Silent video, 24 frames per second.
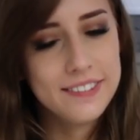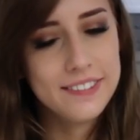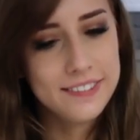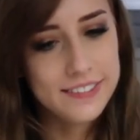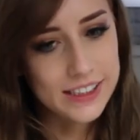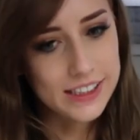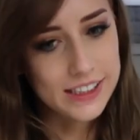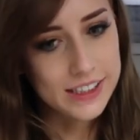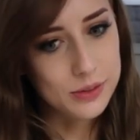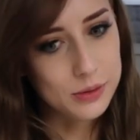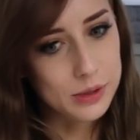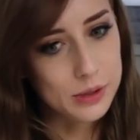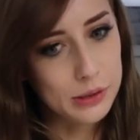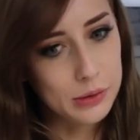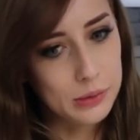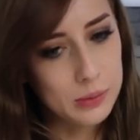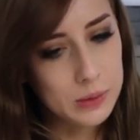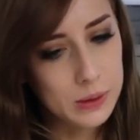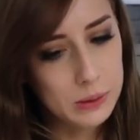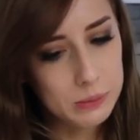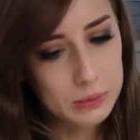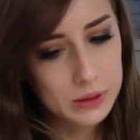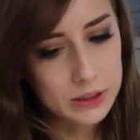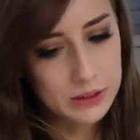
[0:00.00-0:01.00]
First world
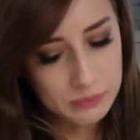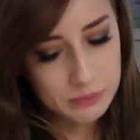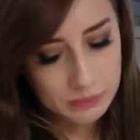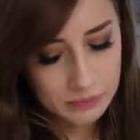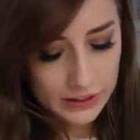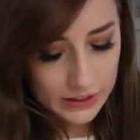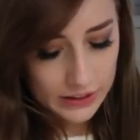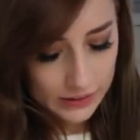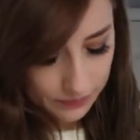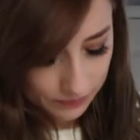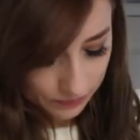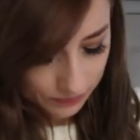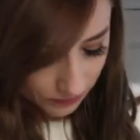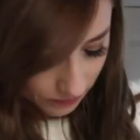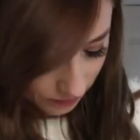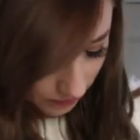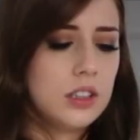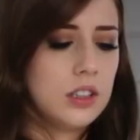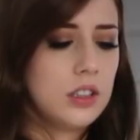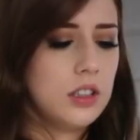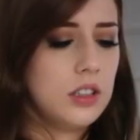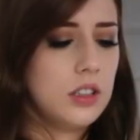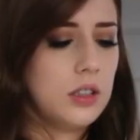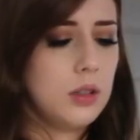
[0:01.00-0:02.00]
problems.
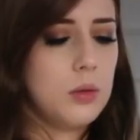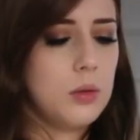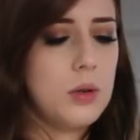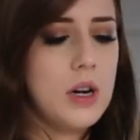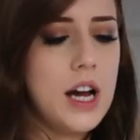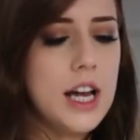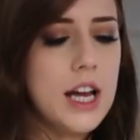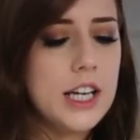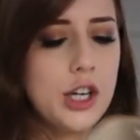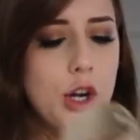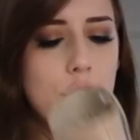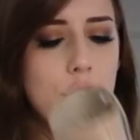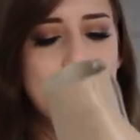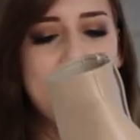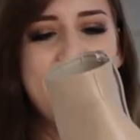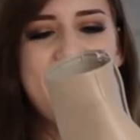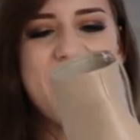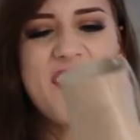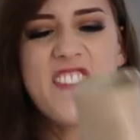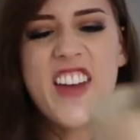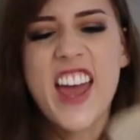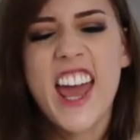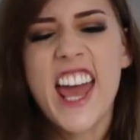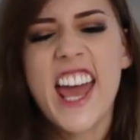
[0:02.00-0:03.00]
Why don't
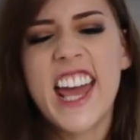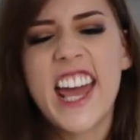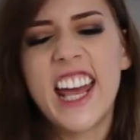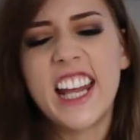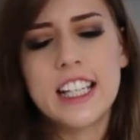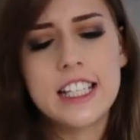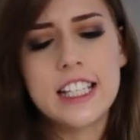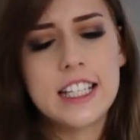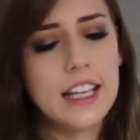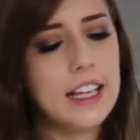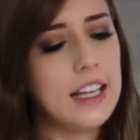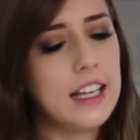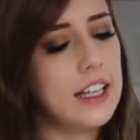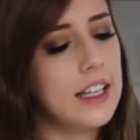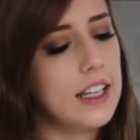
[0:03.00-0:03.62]
you fit?